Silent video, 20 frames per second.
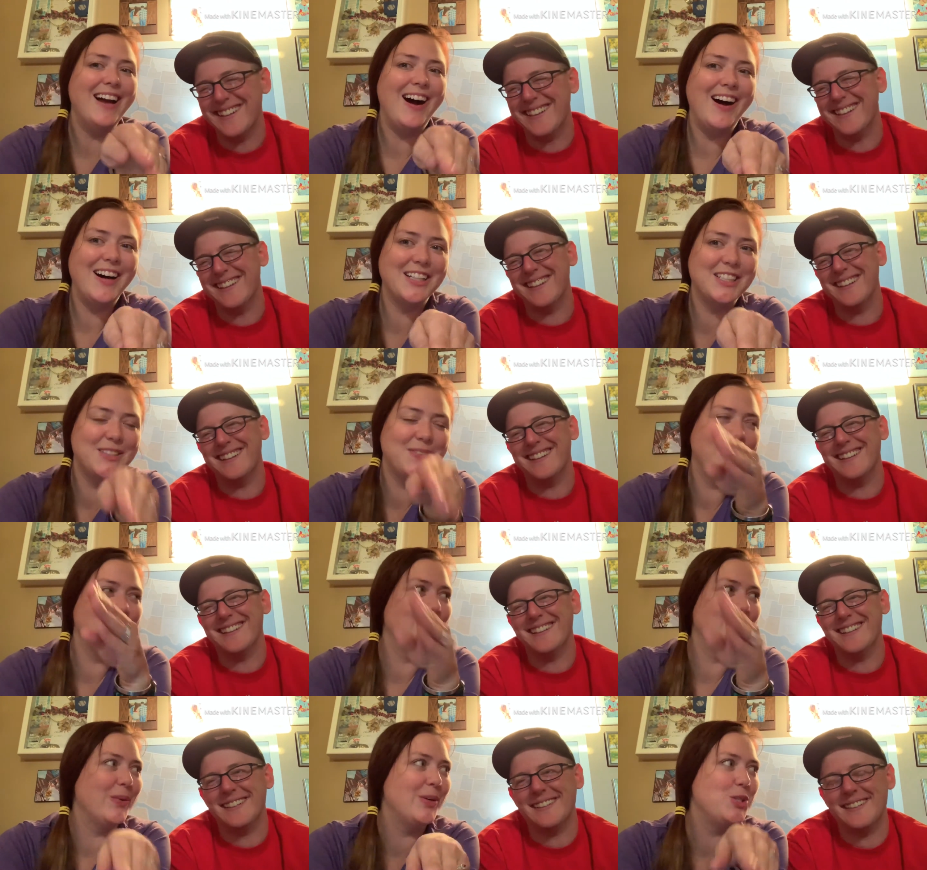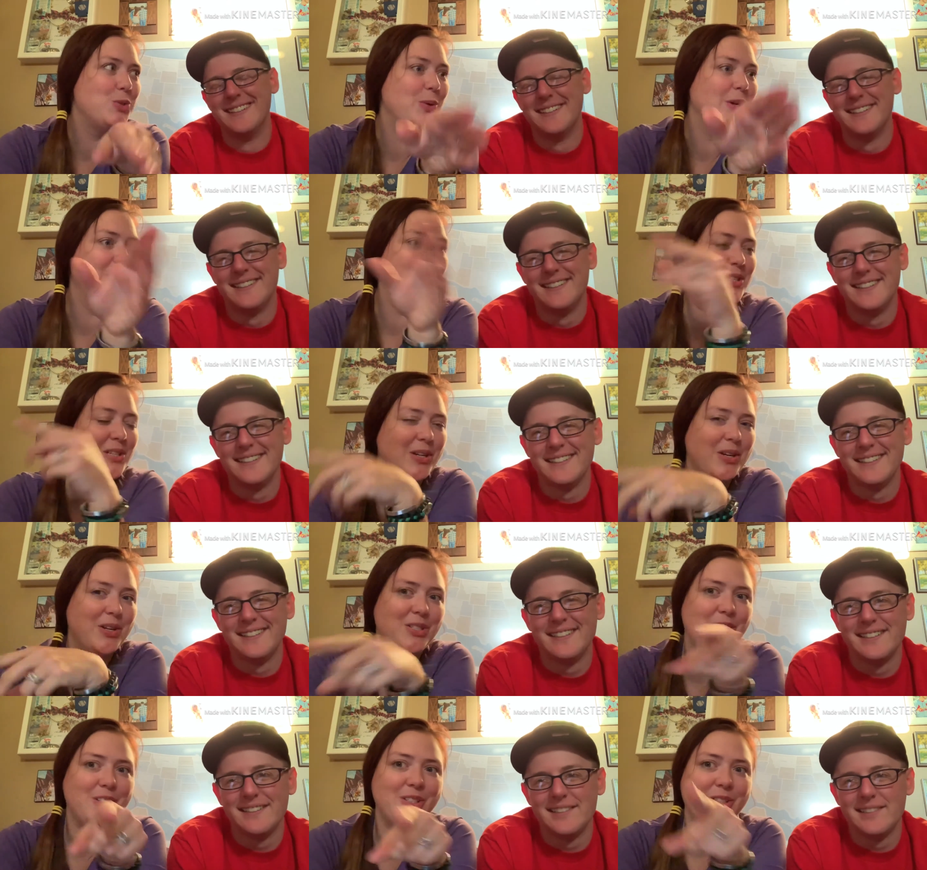Speaker 1: Knoxville, which we always
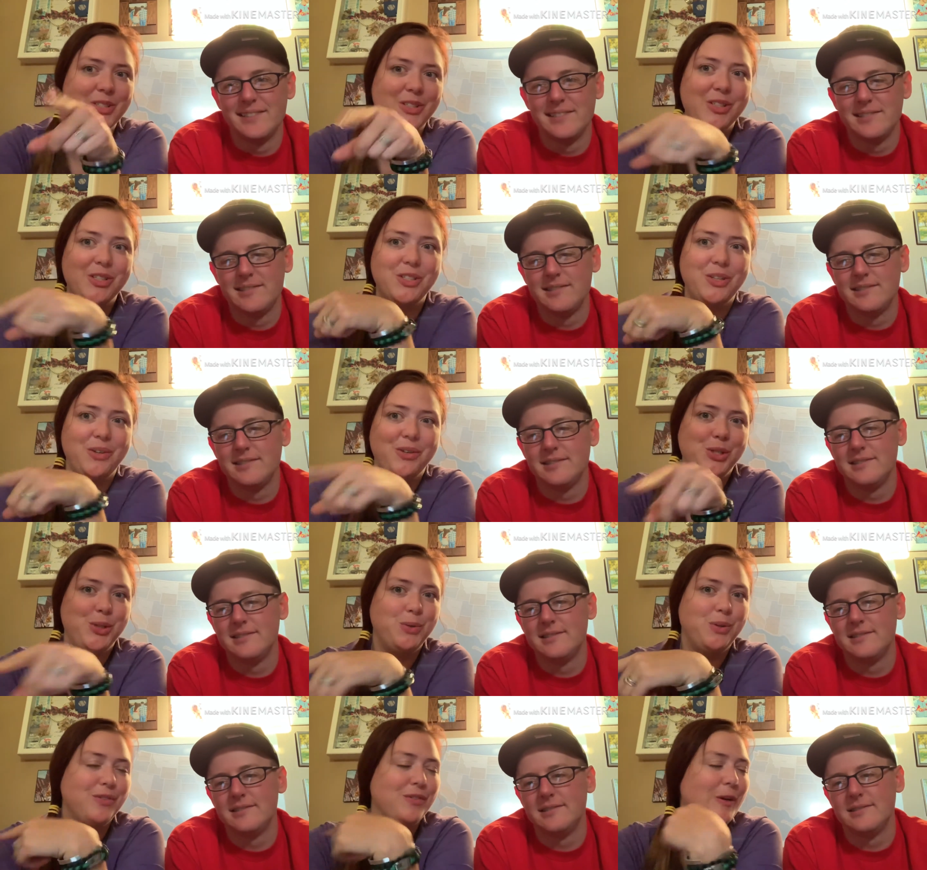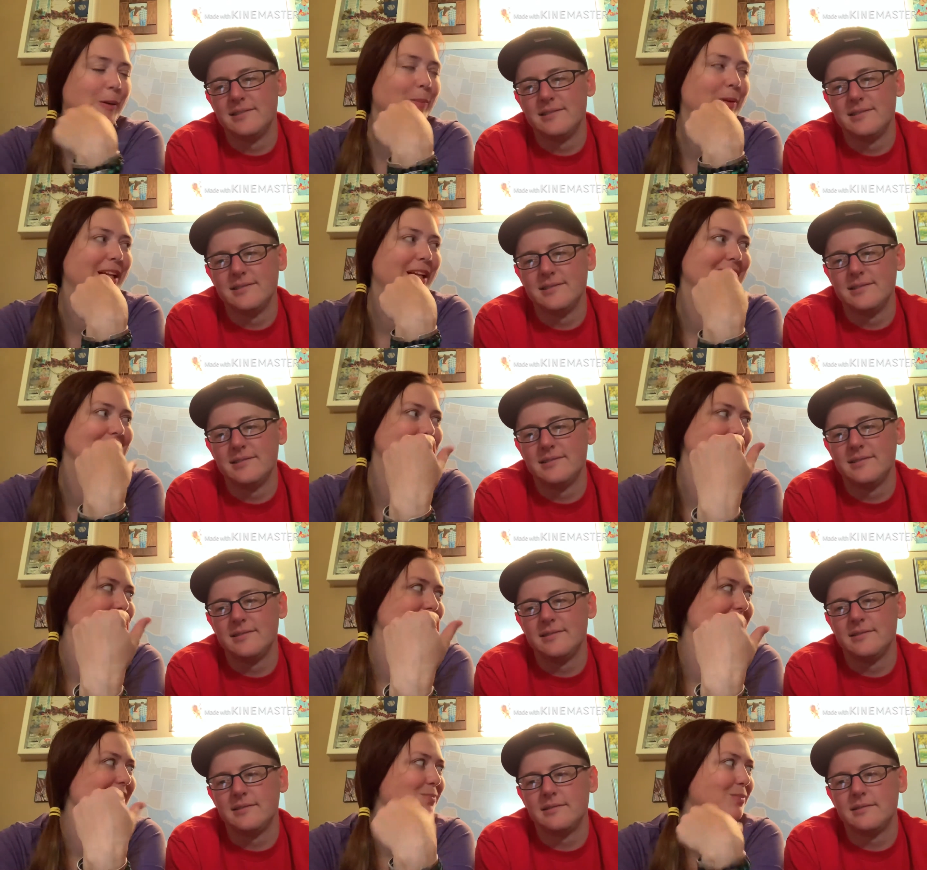go to. So those are two of our
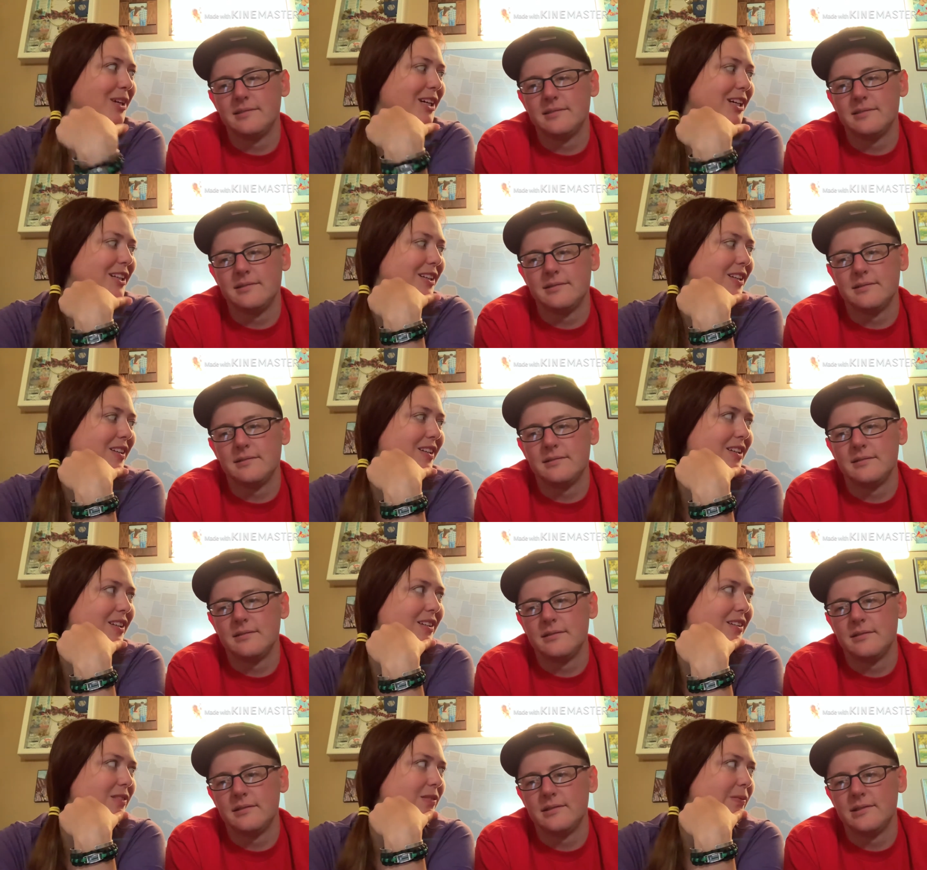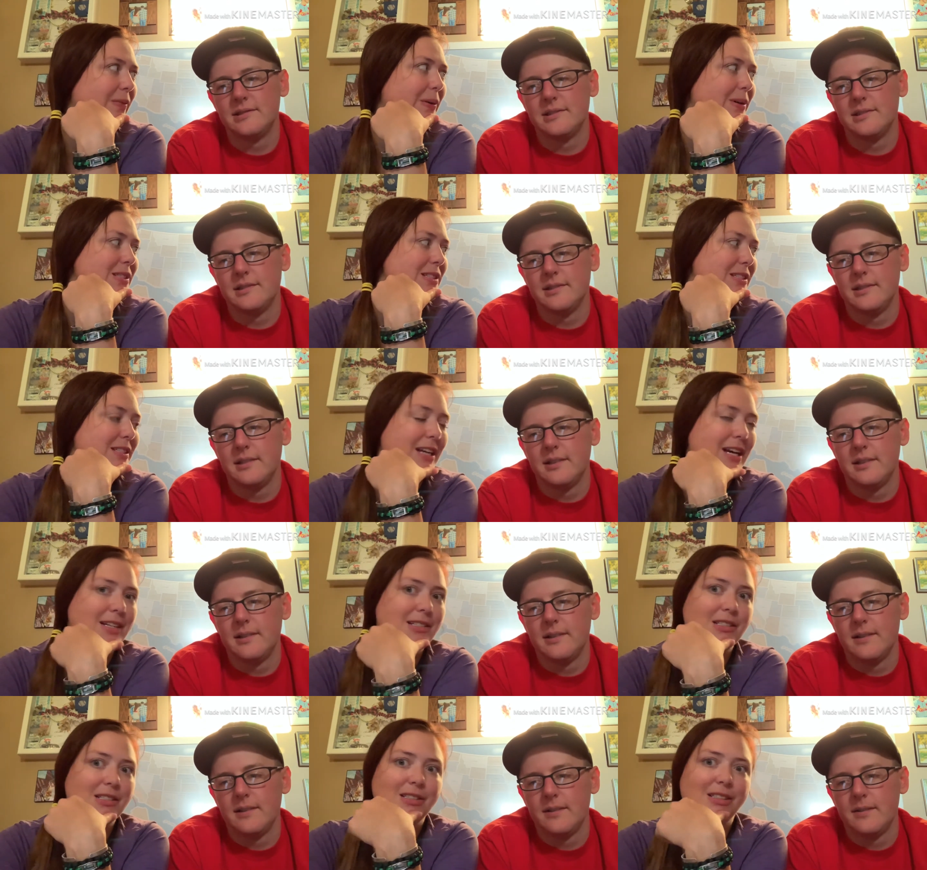places. But we went to
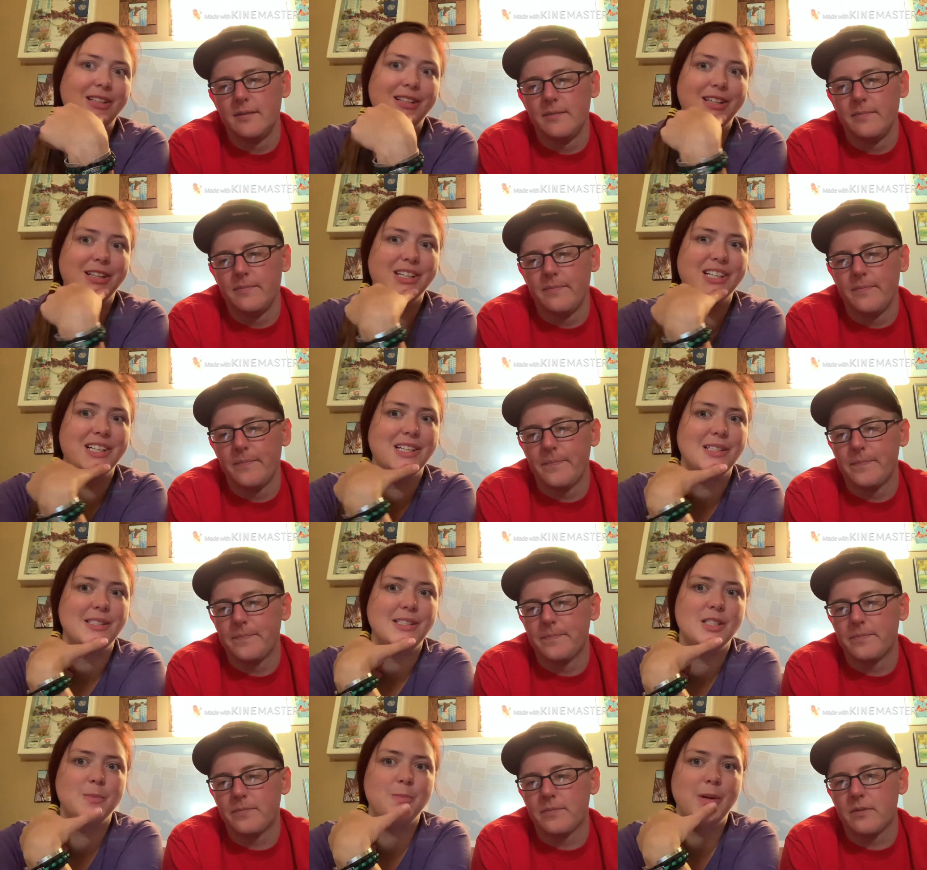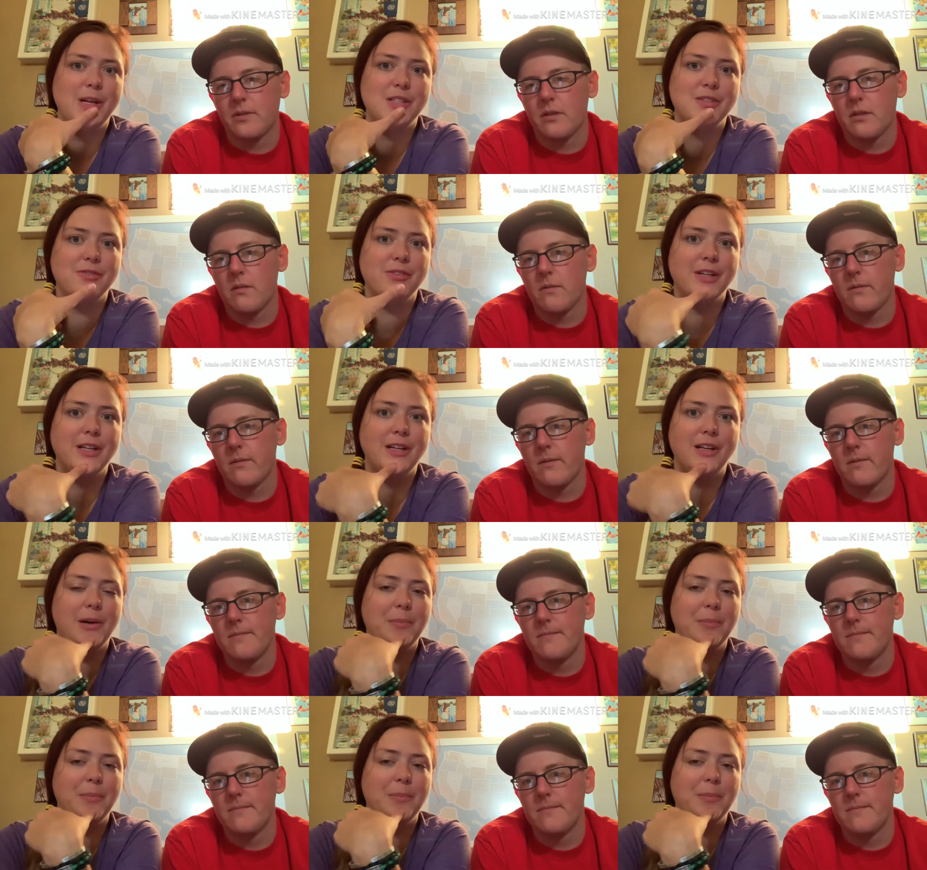Texas that year because his best friend